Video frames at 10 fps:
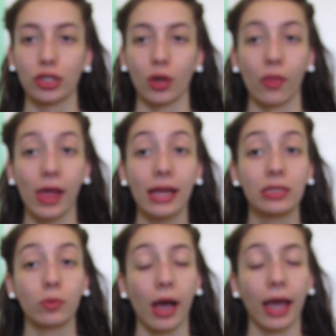So
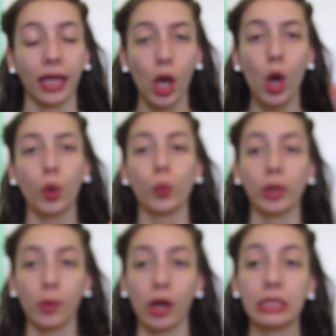that's why
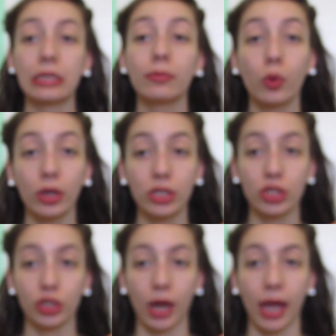we want to
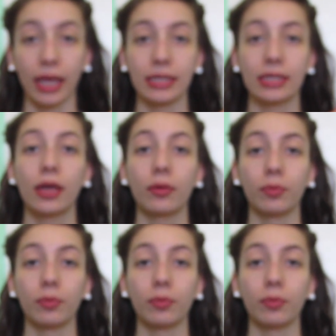moisturize